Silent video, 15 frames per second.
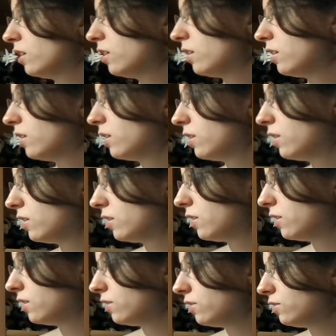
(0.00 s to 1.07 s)

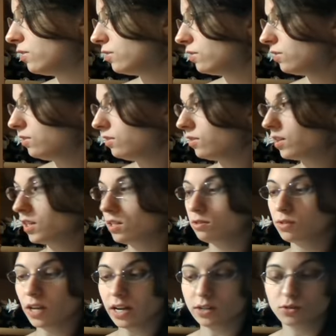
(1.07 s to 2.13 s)
I
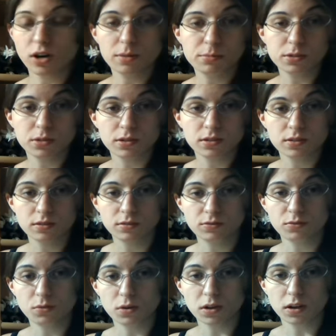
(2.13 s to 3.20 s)
use eyedroppers
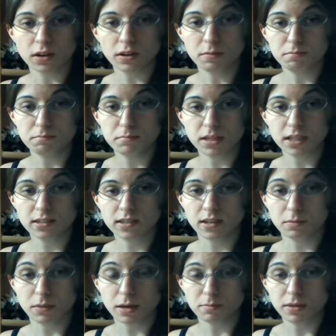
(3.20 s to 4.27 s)
for
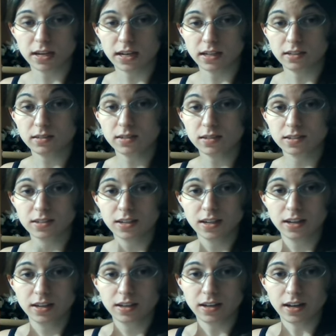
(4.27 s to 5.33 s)
mixing my paints,
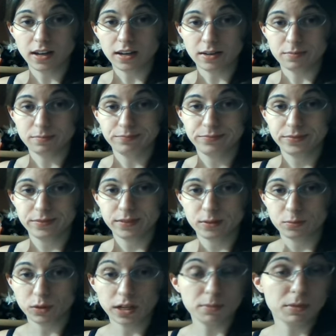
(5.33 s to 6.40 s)
and
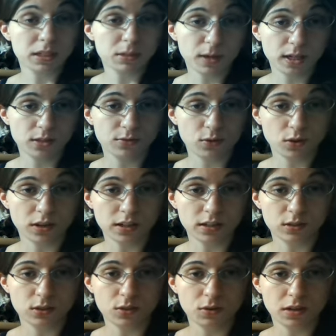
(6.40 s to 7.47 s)
what I mix paints for
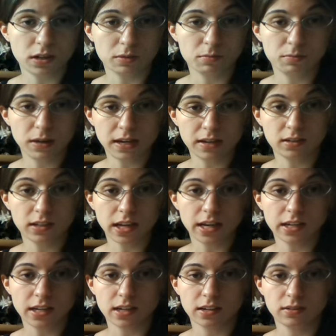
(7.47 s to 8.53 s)
is doing panel
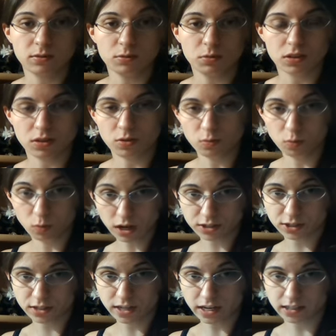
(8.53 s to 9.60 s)
lining with the
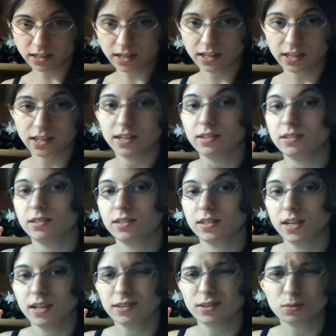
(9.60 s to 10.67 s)
wash technique,
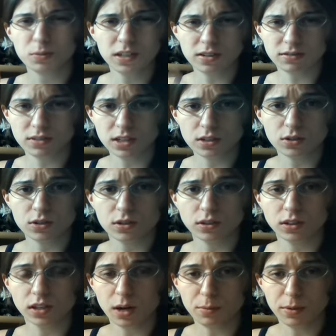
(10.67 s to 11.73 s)
and there's plenty of videos you
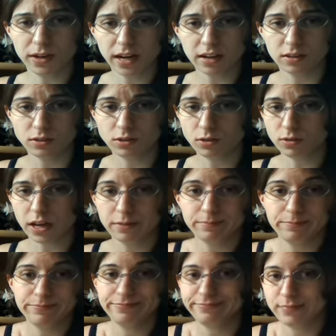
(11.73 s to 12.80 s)
can look up on how to do
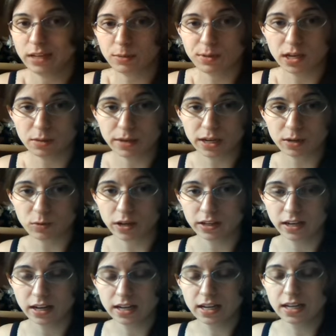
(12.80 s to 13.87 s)
that. Maybe I'll make
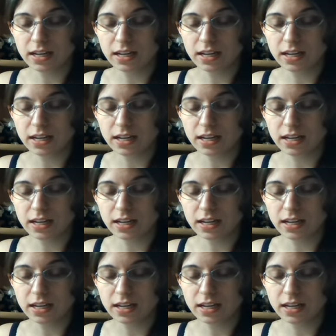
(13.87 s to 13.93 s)
one.